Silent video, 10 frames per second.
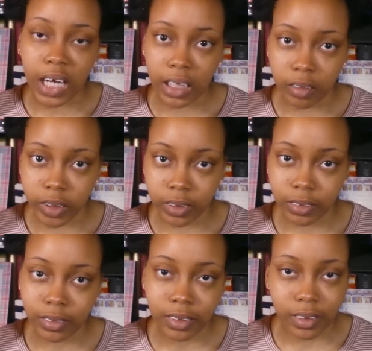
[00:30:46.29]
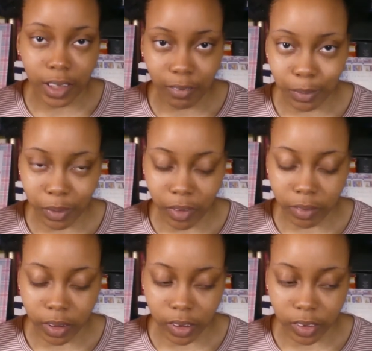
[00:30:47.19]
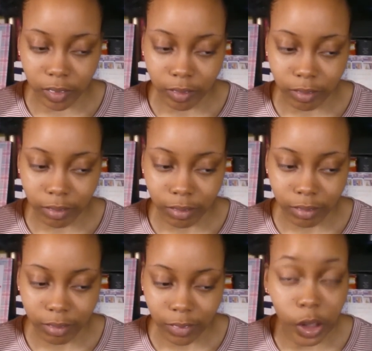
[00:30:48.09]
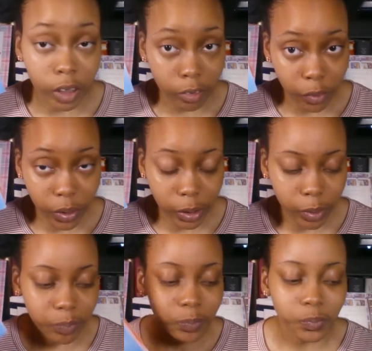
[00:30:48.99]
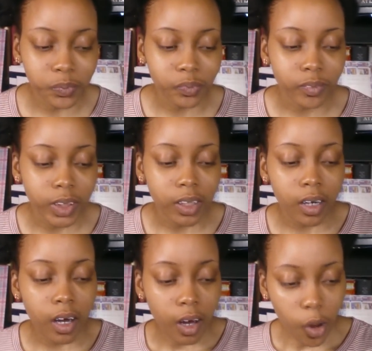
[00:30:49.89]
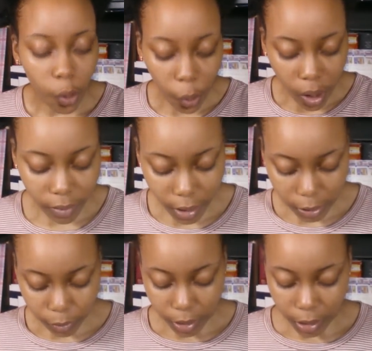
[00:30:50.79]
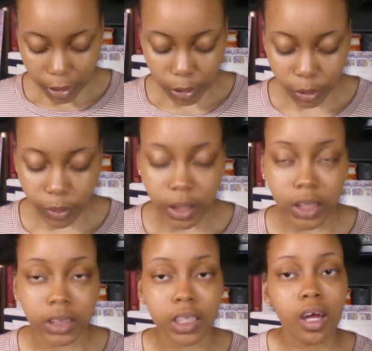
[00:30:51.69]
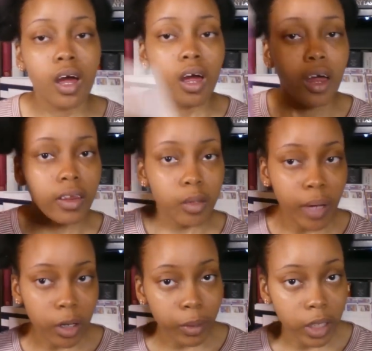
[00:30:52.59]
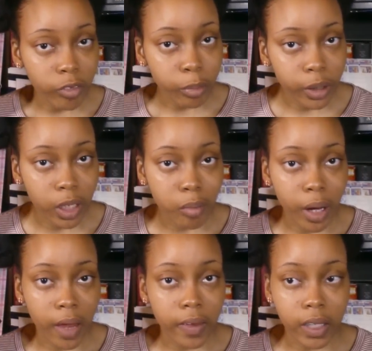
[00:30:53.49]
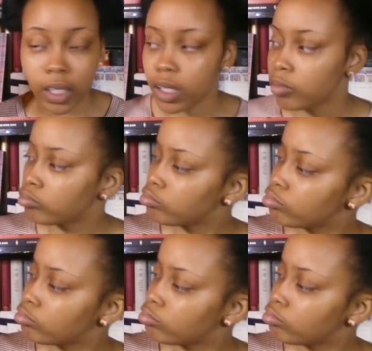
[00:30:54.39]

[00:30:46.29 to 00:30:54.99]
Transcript: I loved it. Gave this book five stars. So I can review this one. Or the next one that I can do is The Battle Plan for Prayer by the.